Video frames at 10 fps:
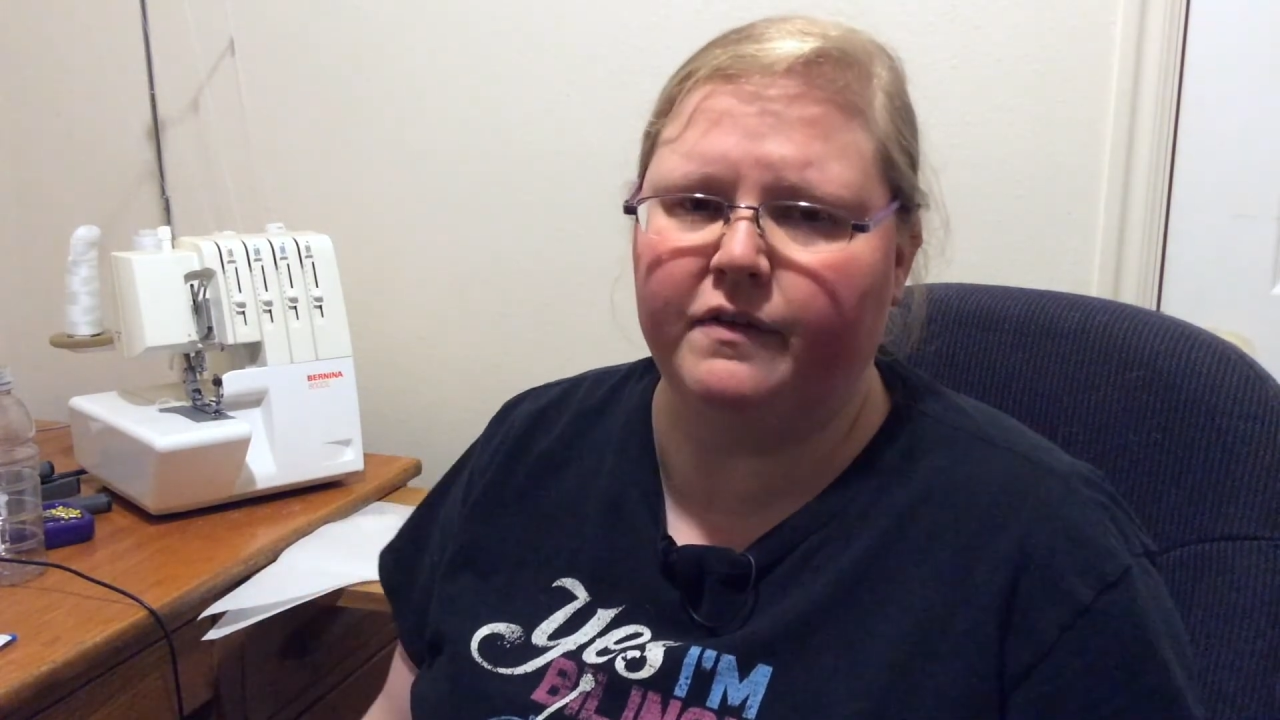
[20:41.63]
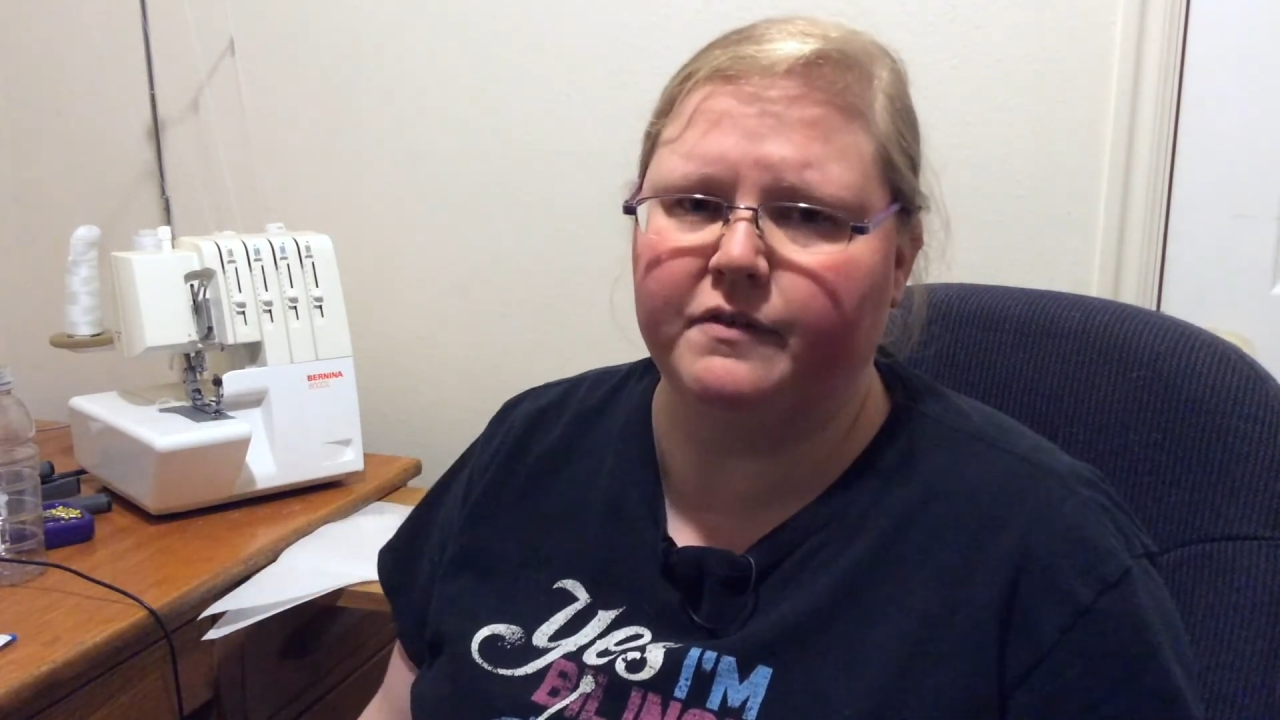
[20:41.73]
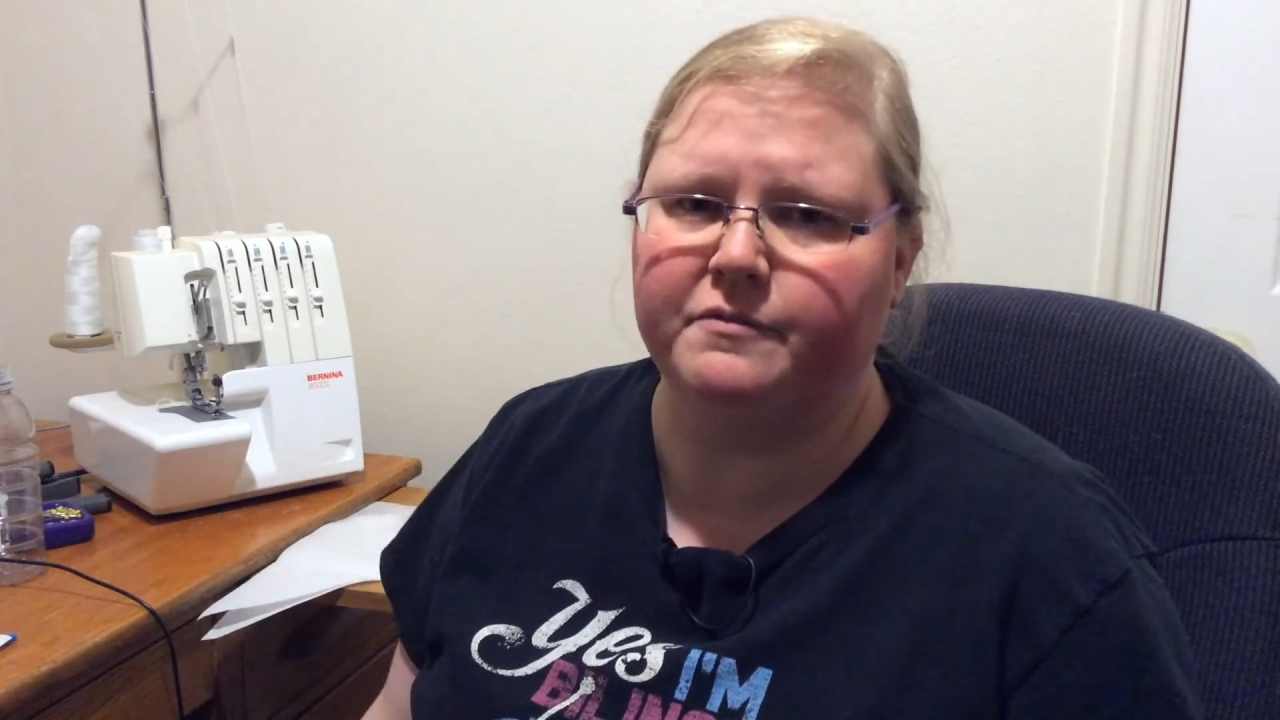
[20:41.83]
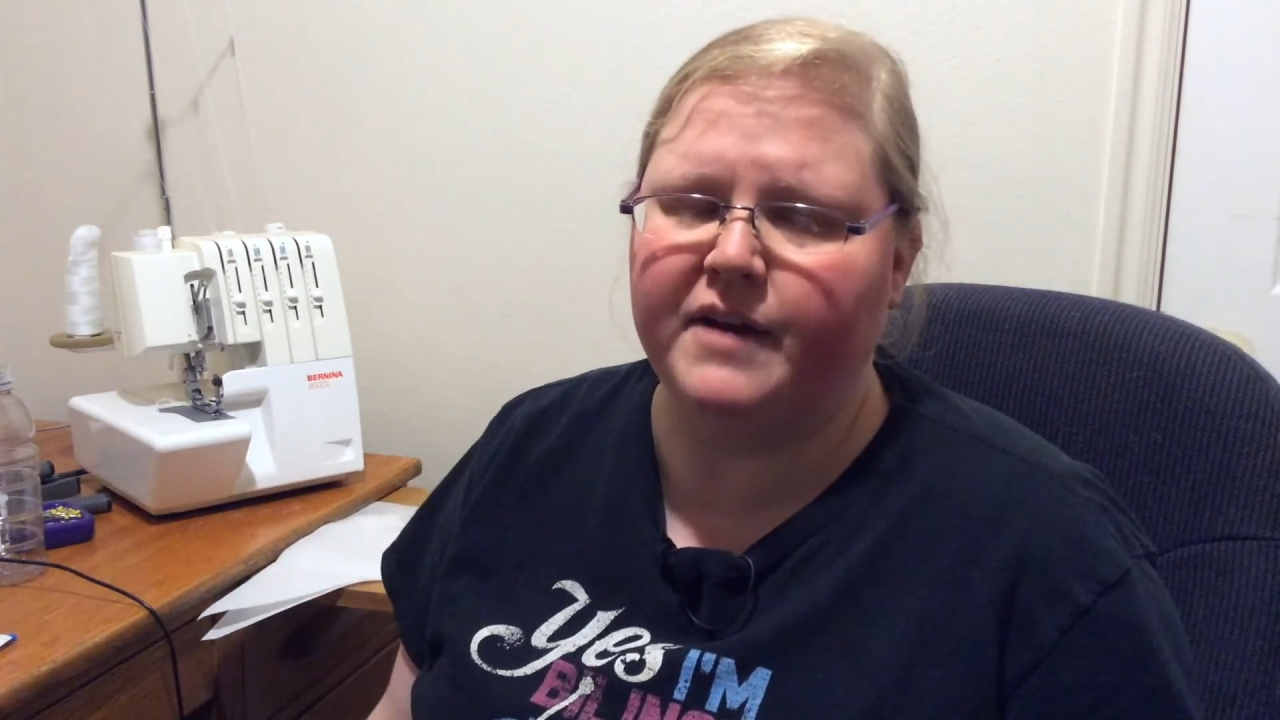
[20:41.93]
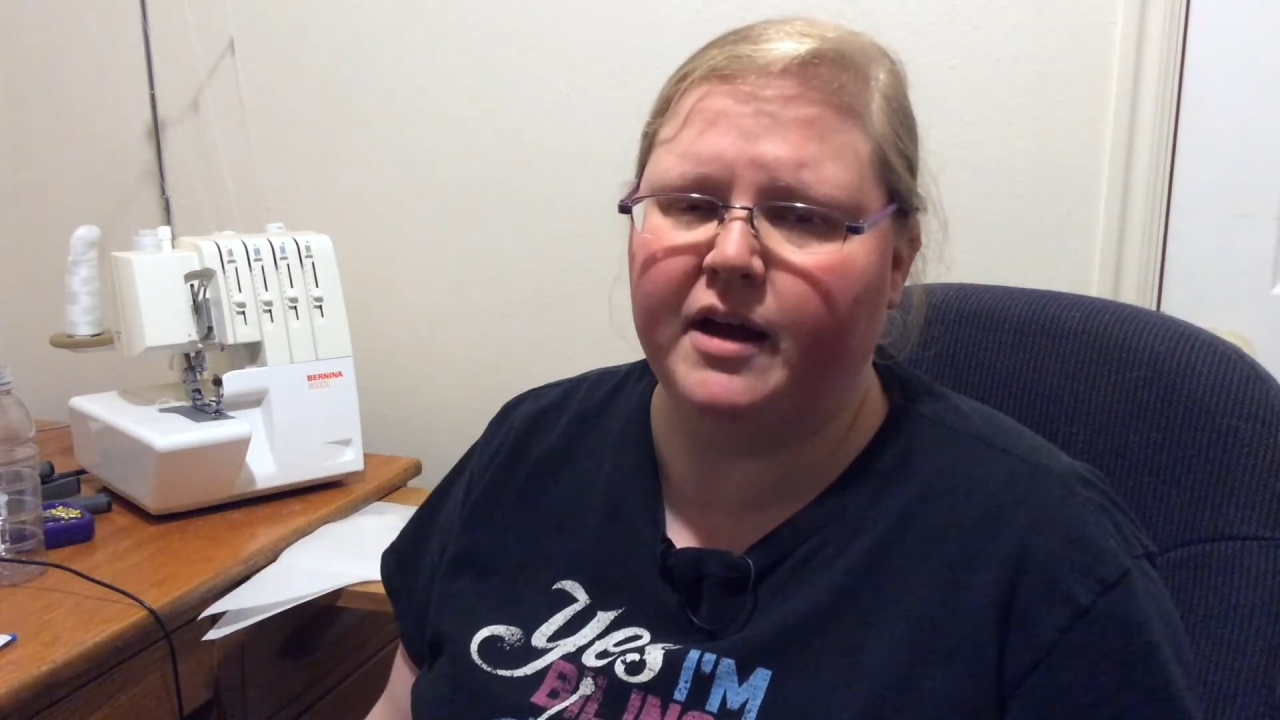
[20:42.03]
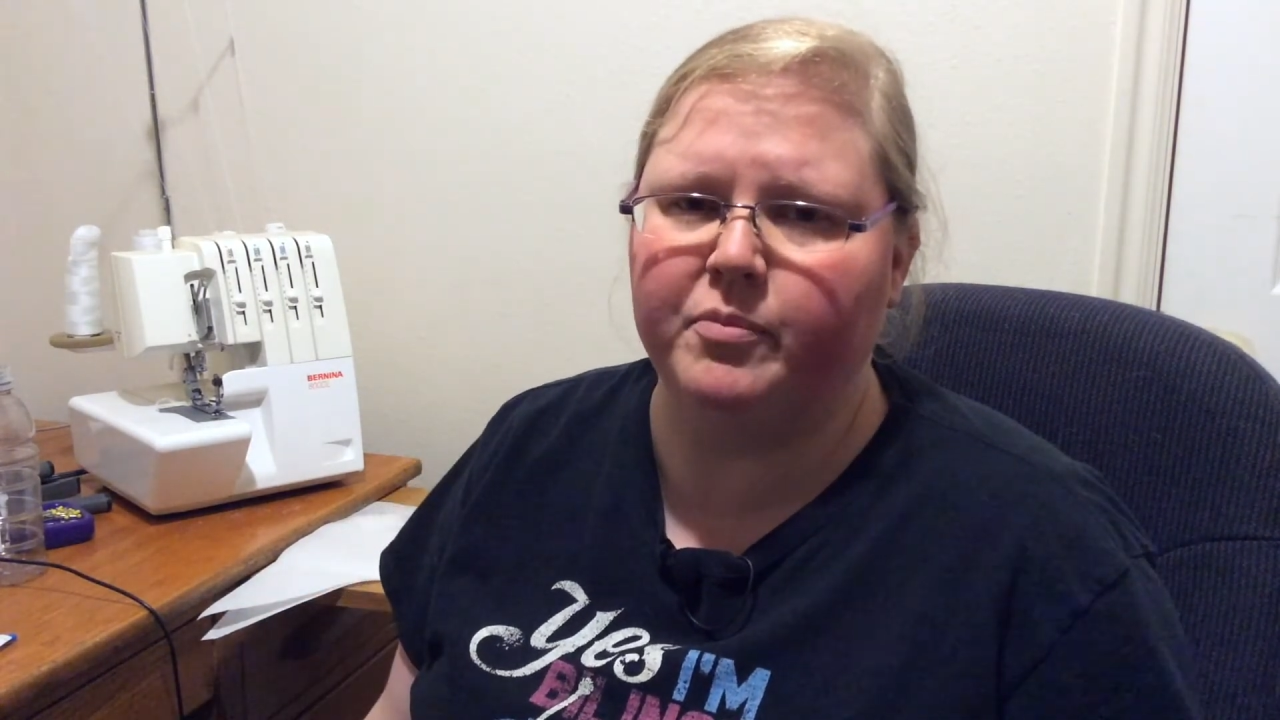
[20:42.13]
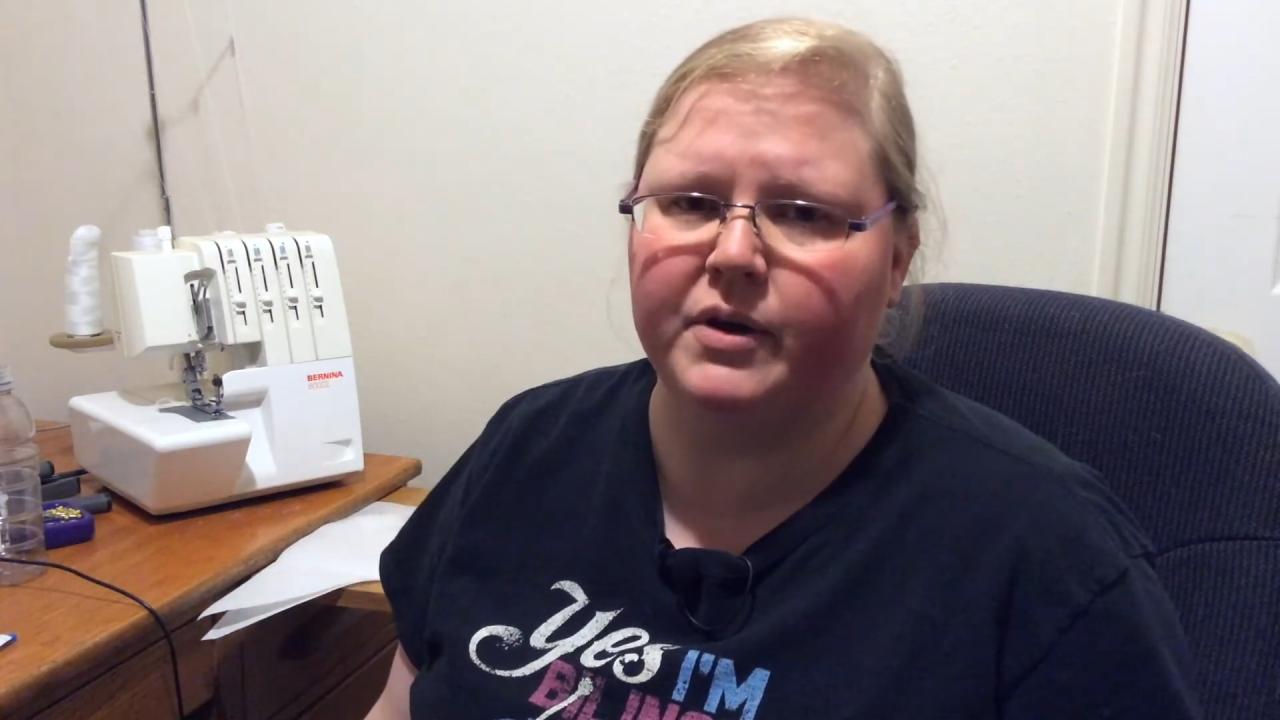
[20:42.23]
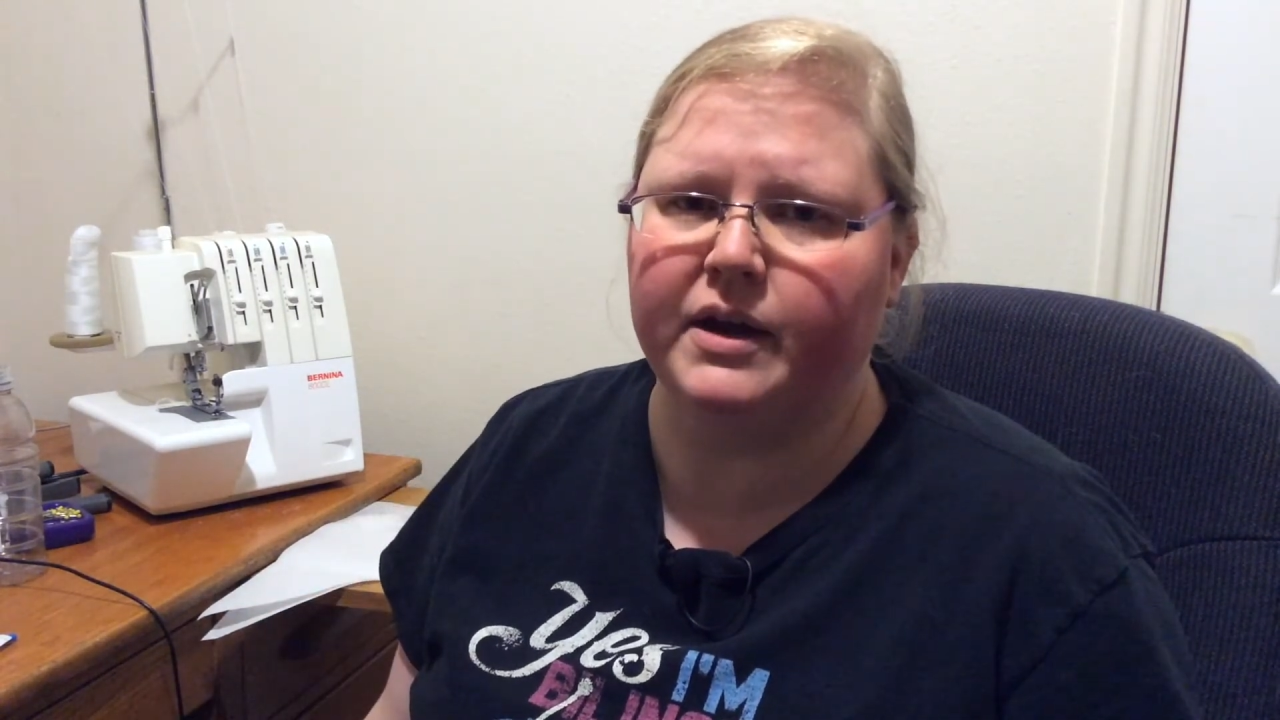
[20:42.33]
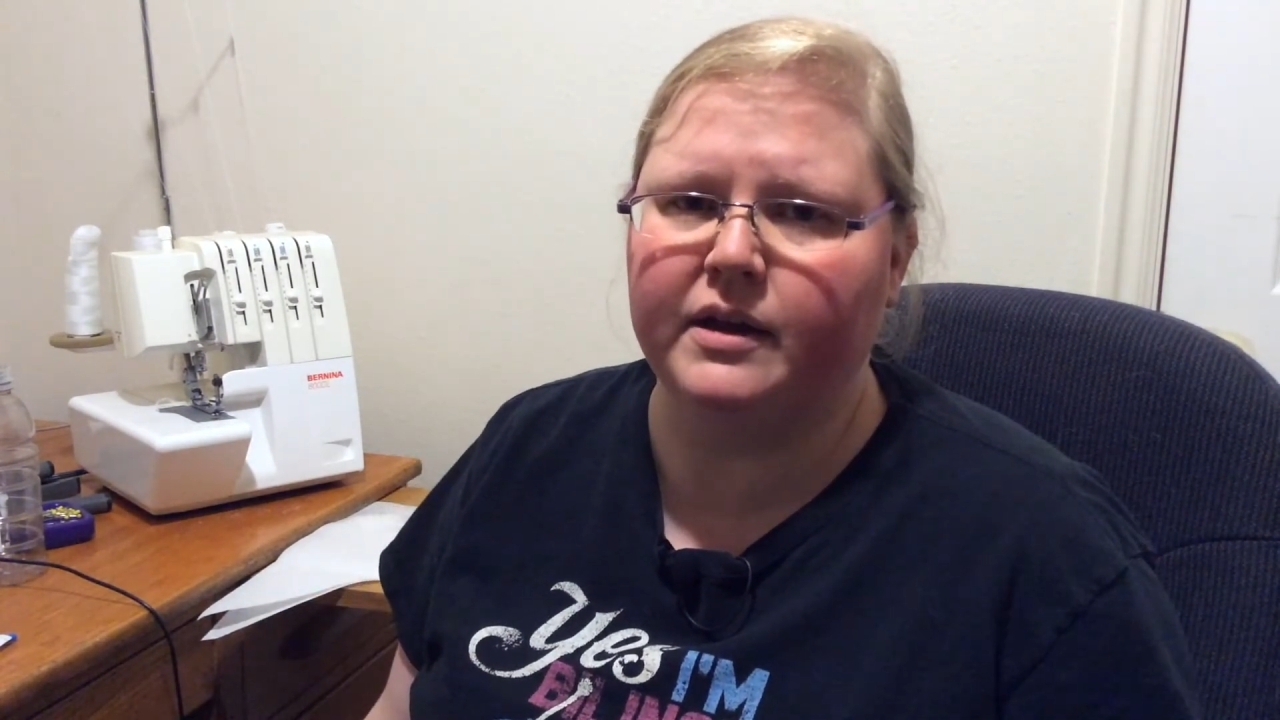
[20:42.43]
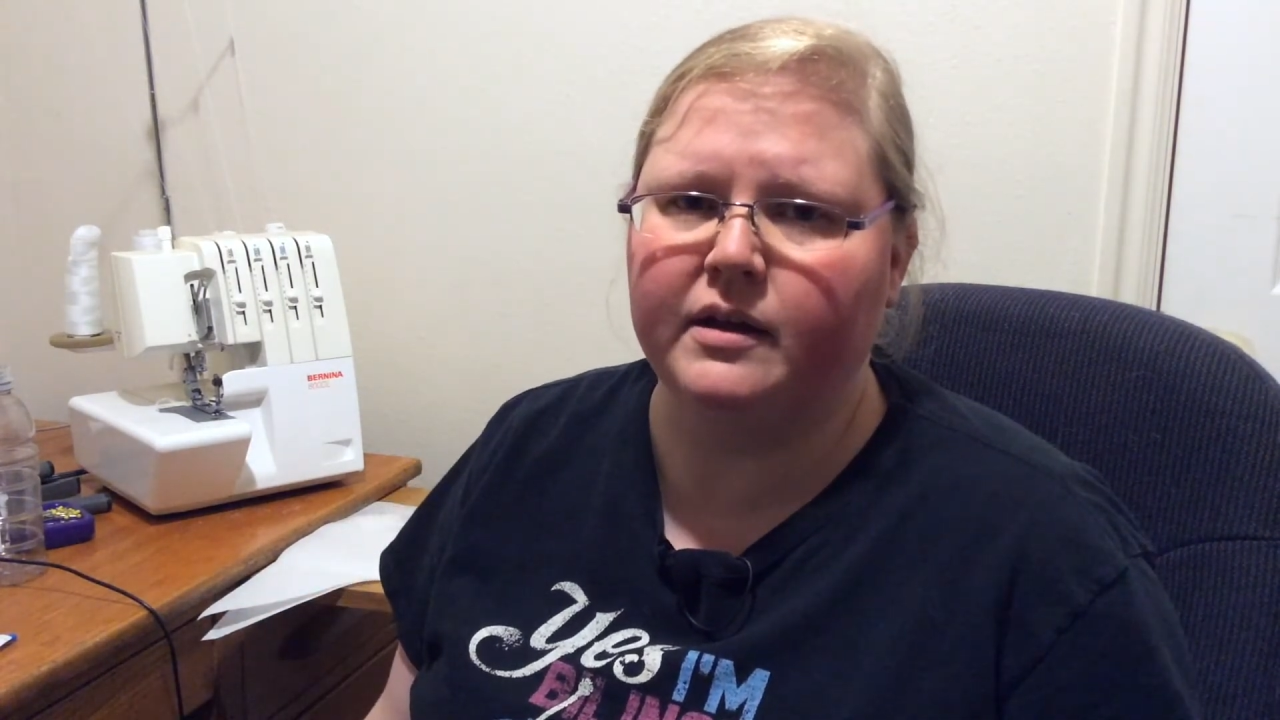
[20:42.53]
the
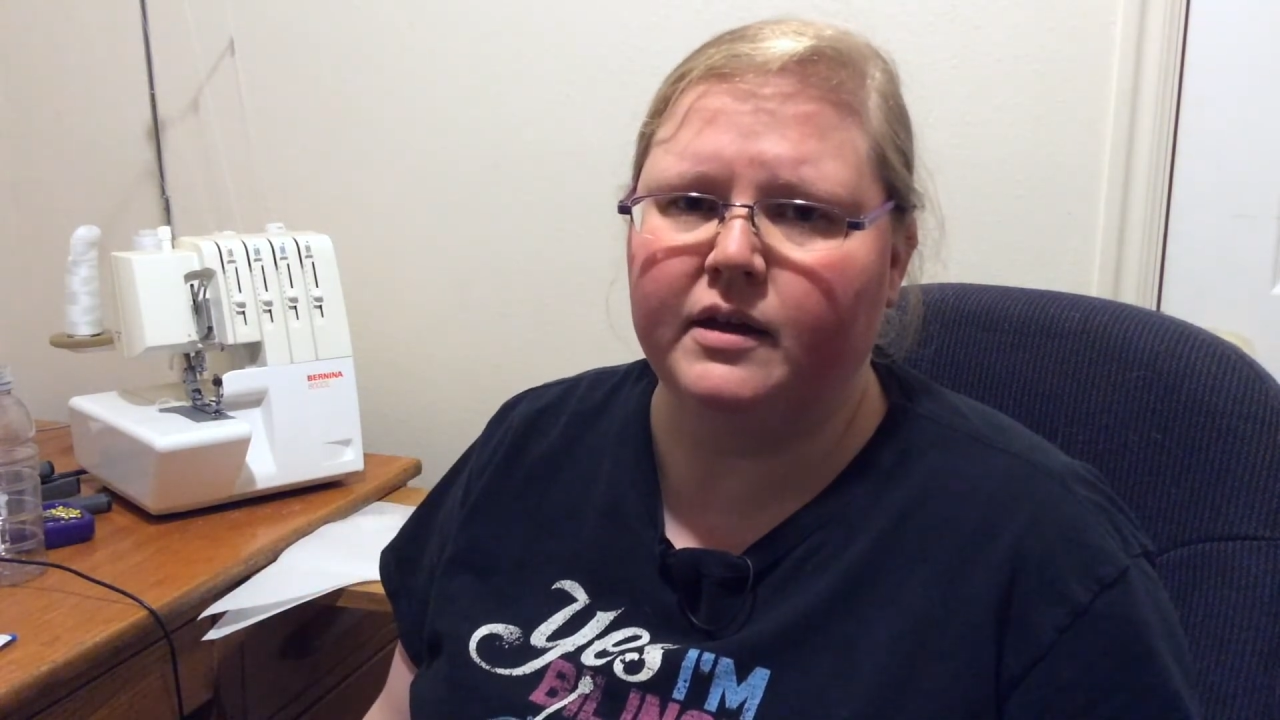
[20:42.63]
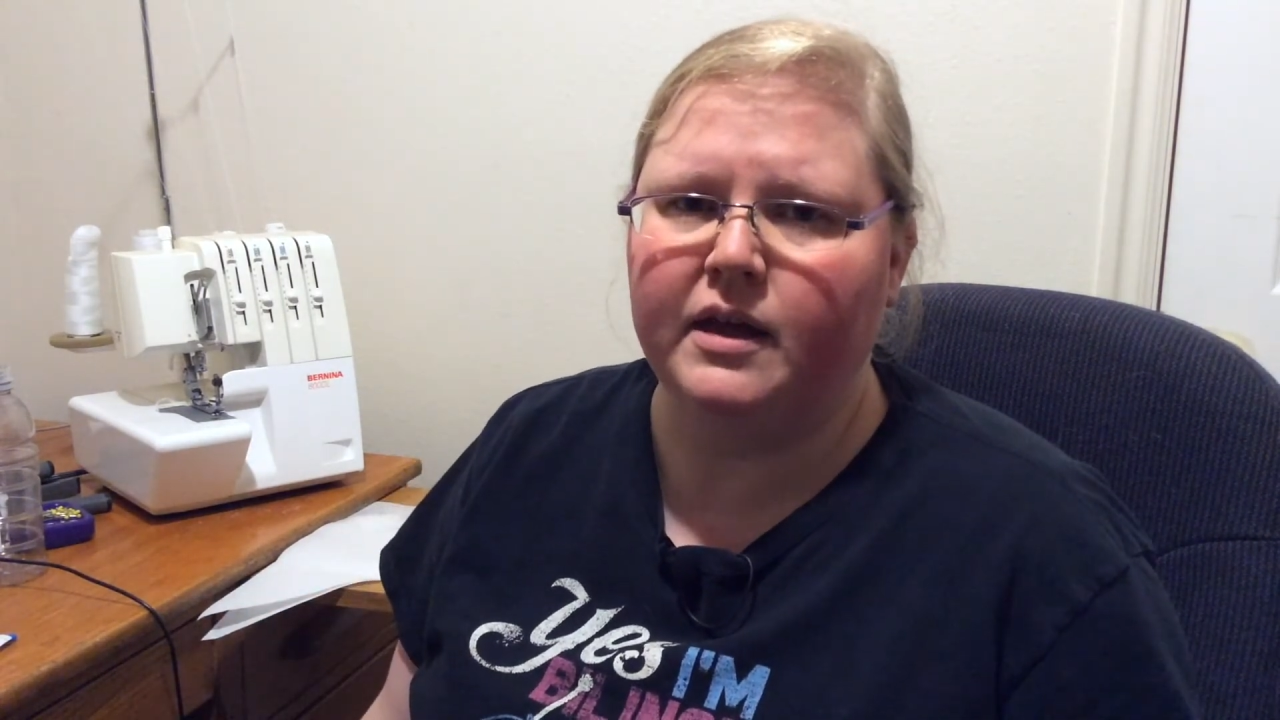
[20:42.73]
fabric,